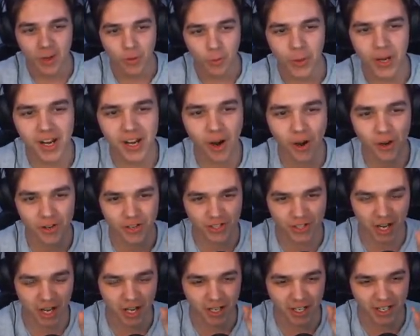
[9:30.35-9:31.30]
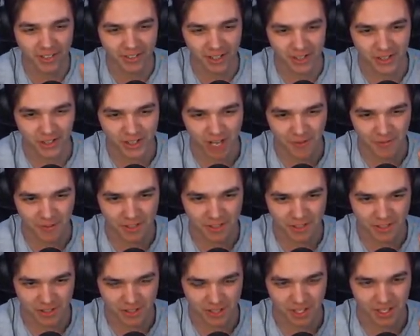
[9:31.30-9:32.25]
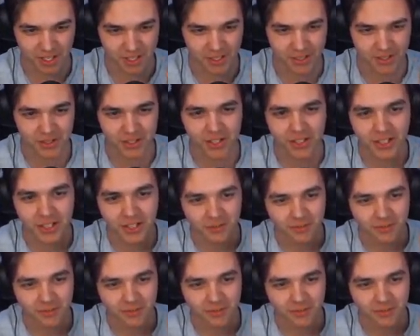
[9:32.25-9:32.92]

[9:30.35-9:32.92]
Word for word: We are sailing the seven seas.